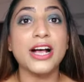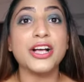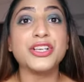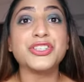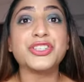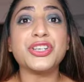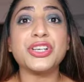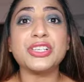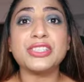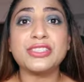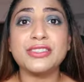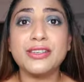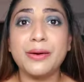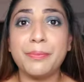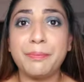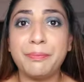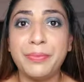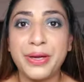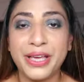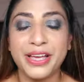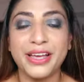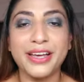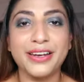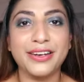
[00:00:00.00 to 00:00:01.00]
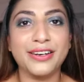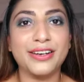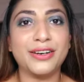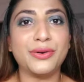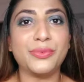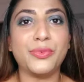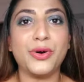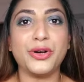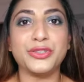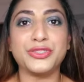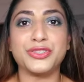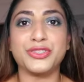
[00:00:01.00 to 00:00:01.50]
just a beginner,
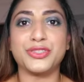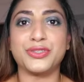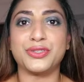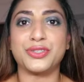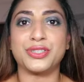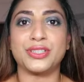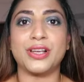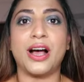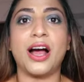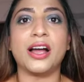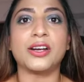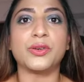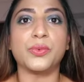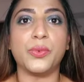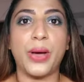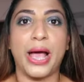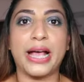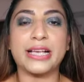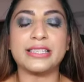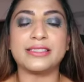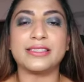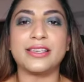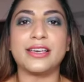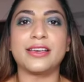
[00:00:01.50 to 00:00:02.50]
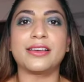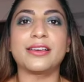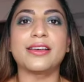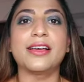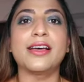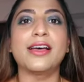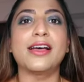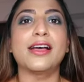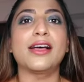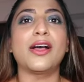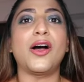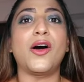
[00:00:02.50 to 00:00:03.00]
wants to start
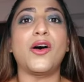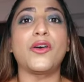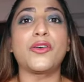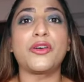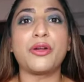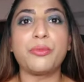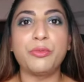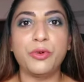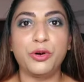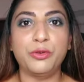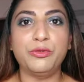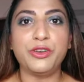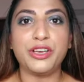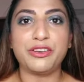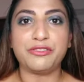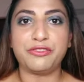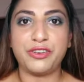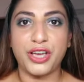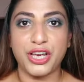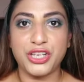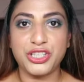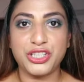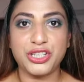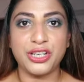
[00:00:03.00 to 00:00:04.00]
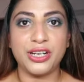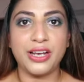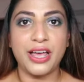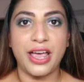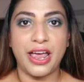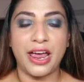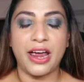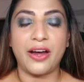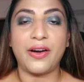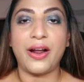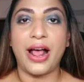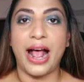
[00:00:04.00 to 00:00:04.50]
waxing or removing facial
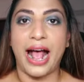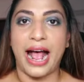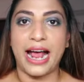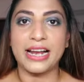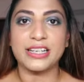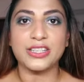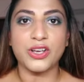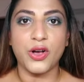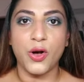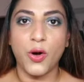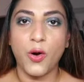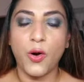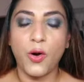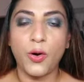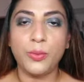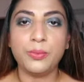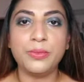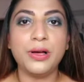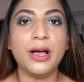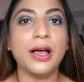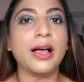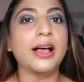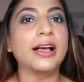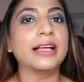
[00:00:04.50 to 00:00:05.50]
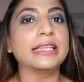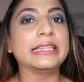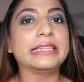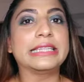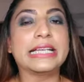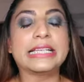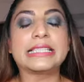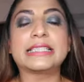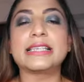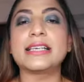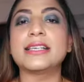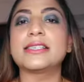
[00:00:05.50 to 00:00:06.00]
hair at home,
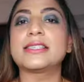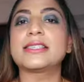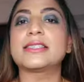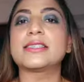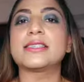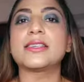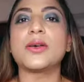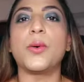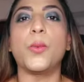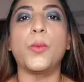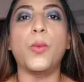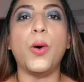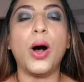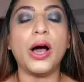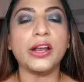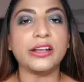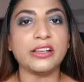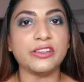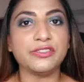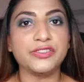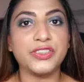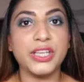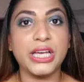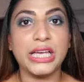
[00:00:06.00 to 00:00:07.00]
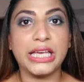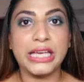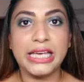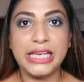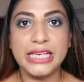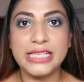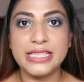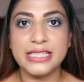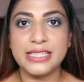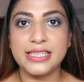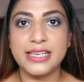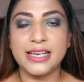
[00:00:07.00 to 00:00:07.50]
this is one of the
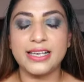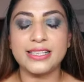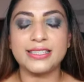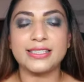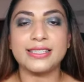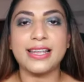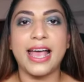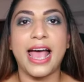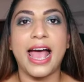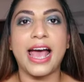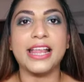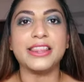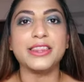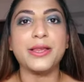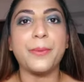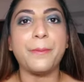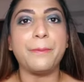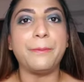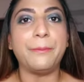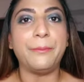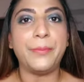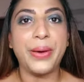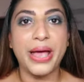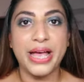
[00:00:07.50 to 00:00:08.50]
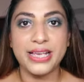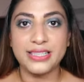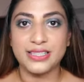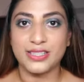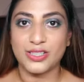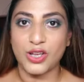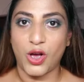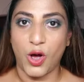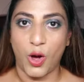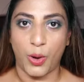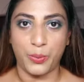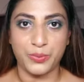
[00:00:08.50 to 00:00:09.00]
easiest and the
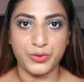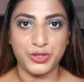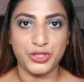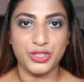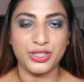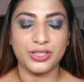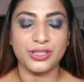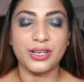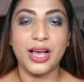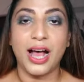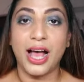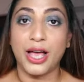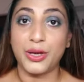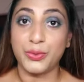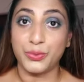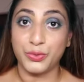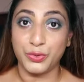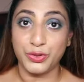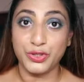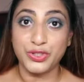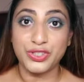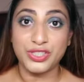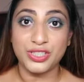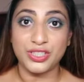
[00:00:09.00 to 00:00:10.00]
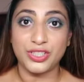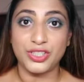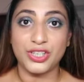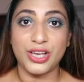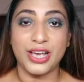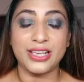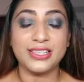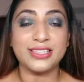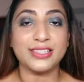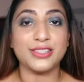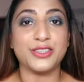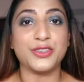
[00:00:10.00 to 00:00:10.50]
best option. I would
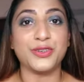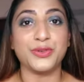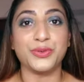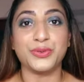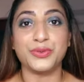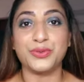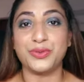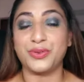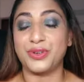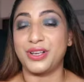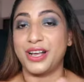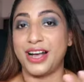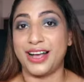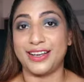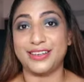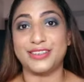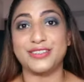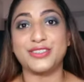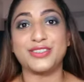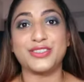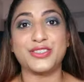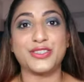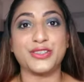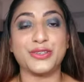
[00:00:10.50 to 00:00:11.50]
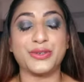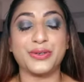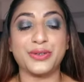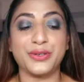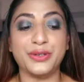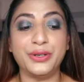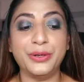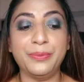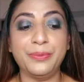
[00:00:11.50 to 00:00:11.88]
suggest you guys to